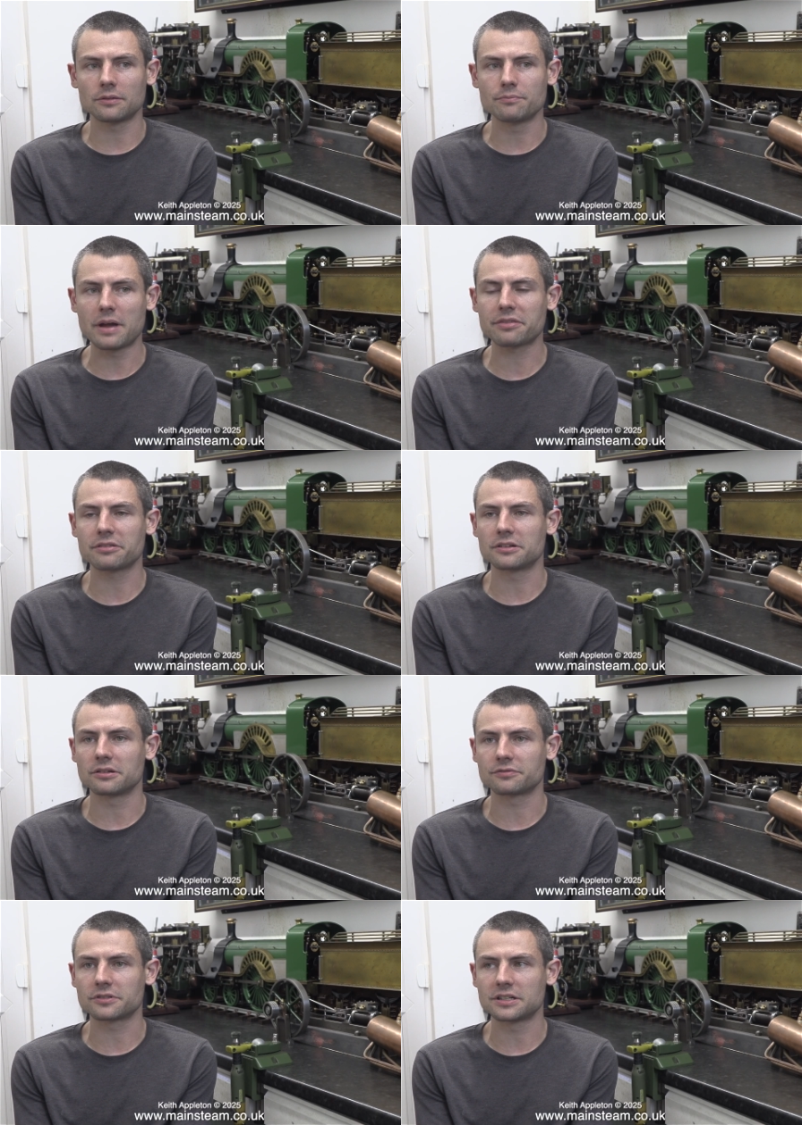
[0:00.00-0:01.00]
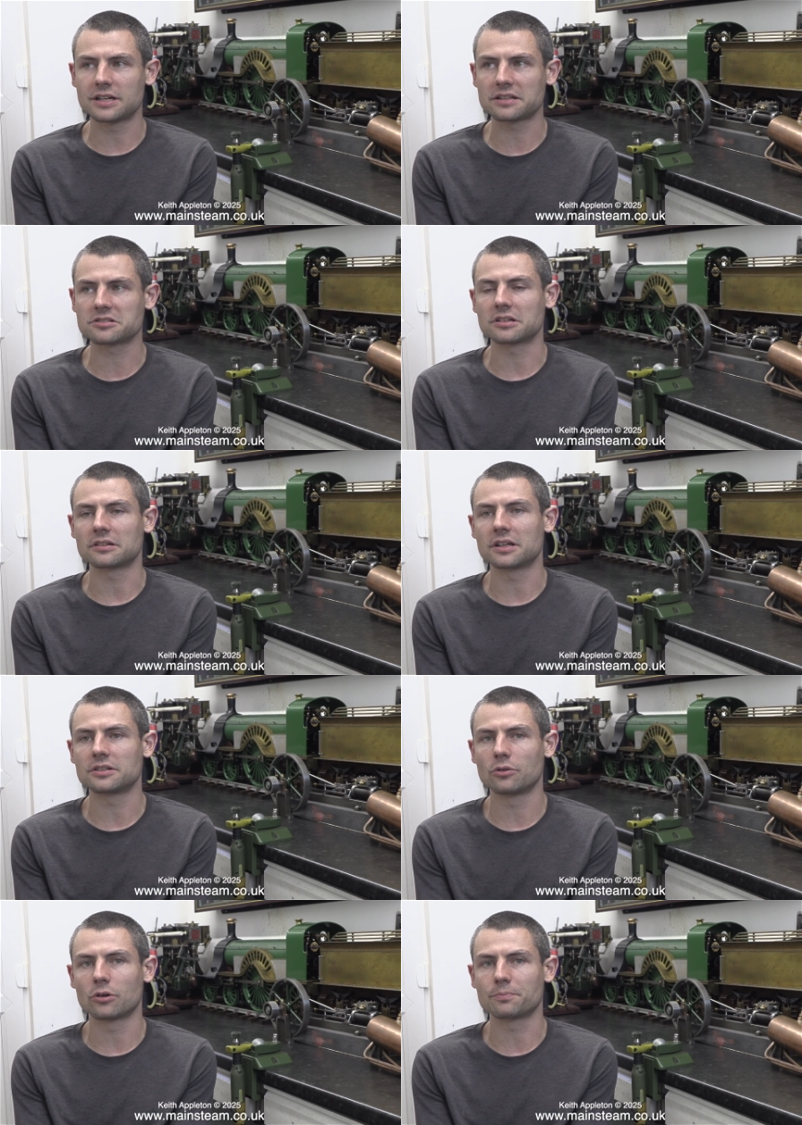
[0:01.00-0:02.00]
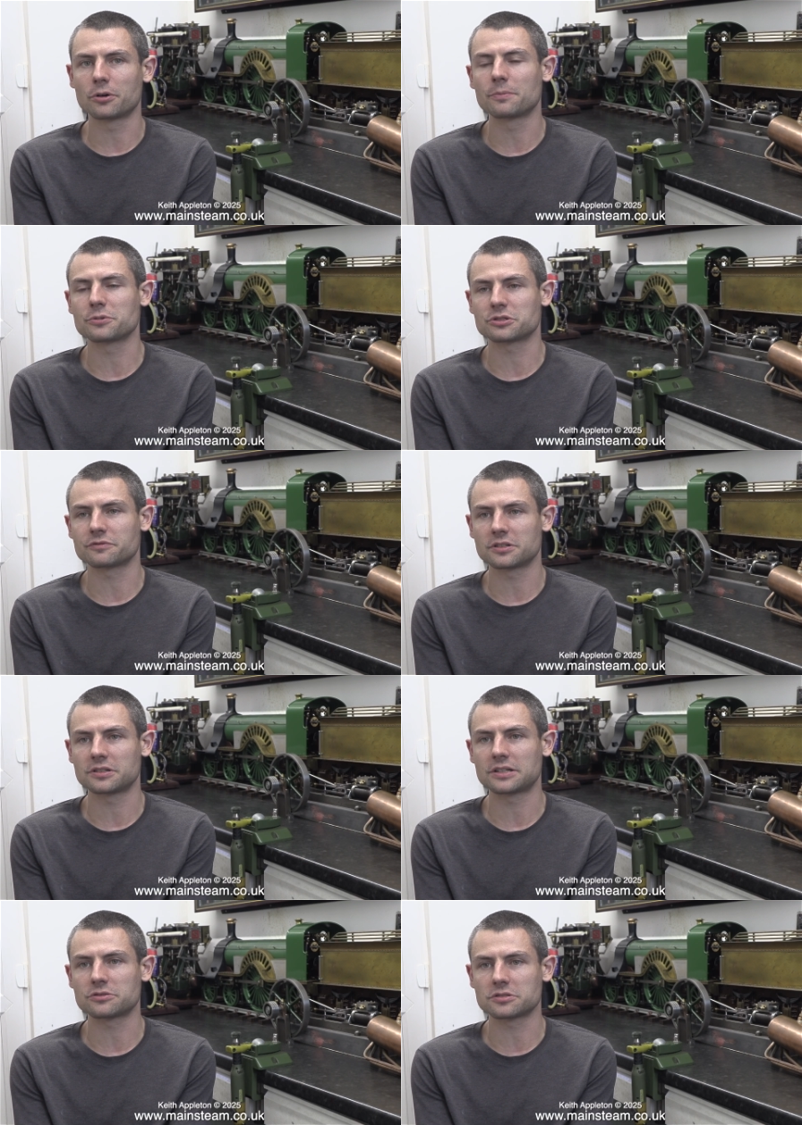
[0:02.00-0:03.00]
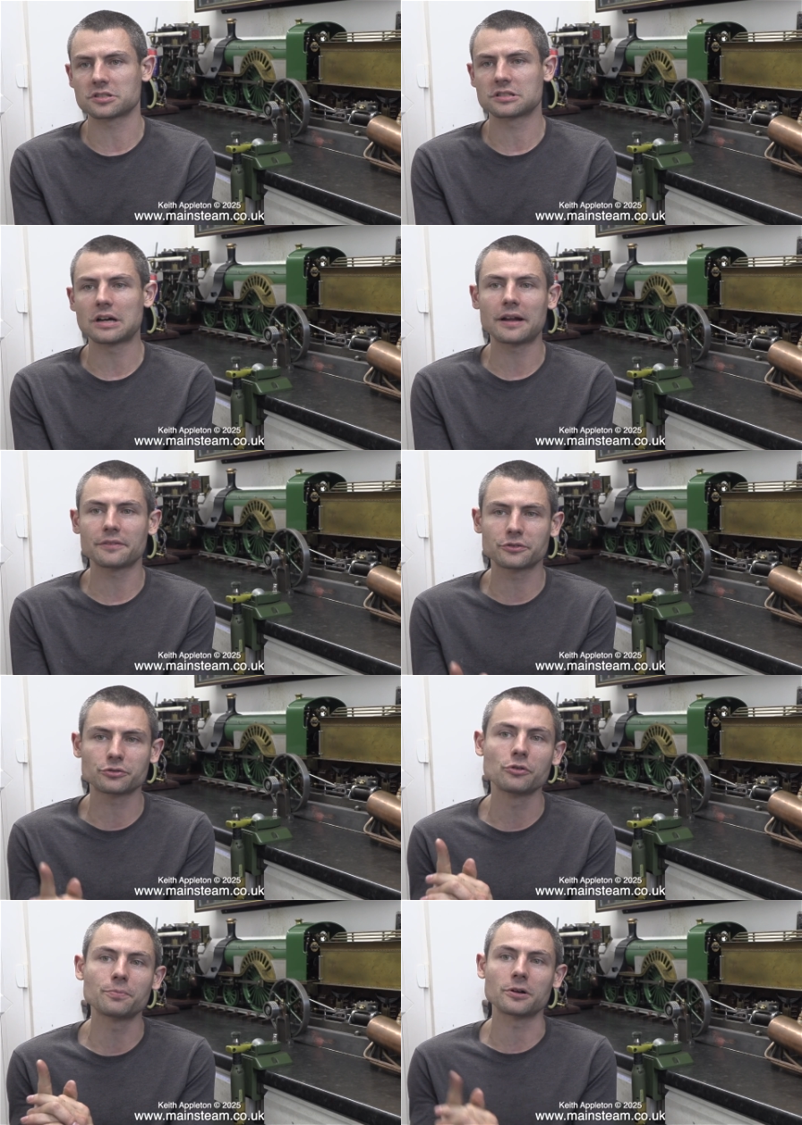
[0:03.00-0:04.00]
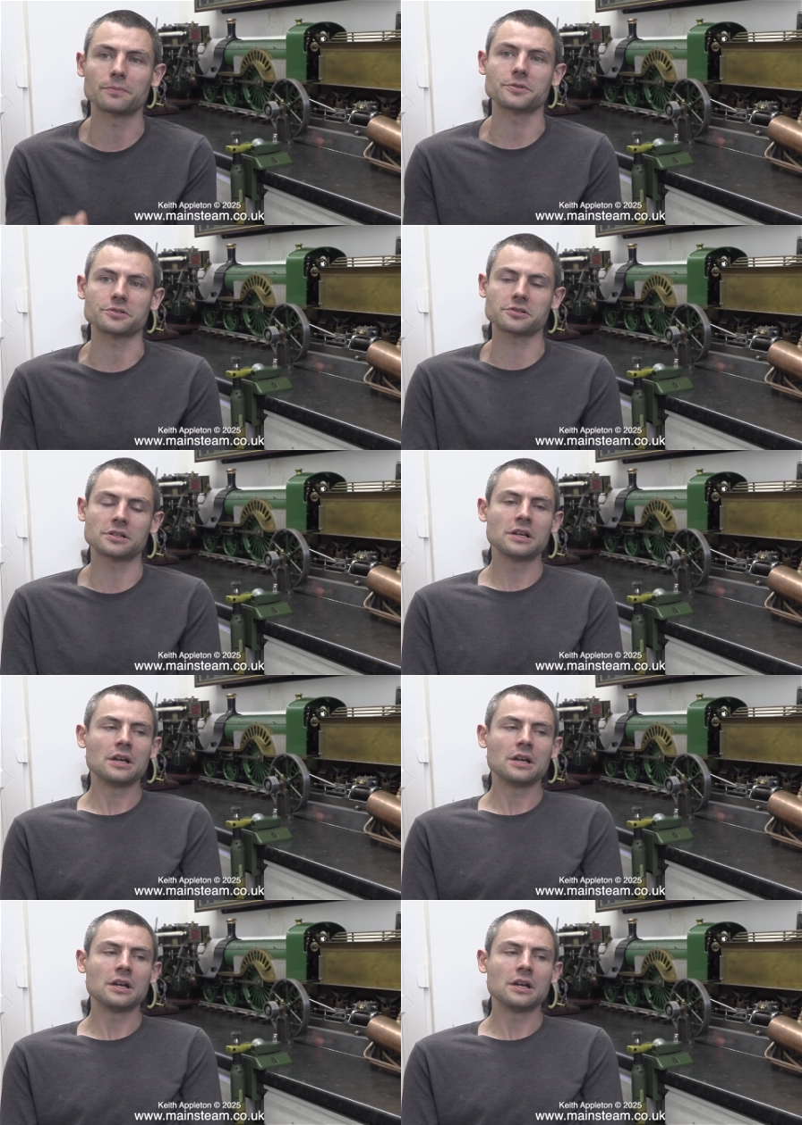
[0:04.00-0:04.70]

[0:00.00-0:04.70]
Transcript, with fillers: method of condensing and your purpose of condensers is not the true purpose.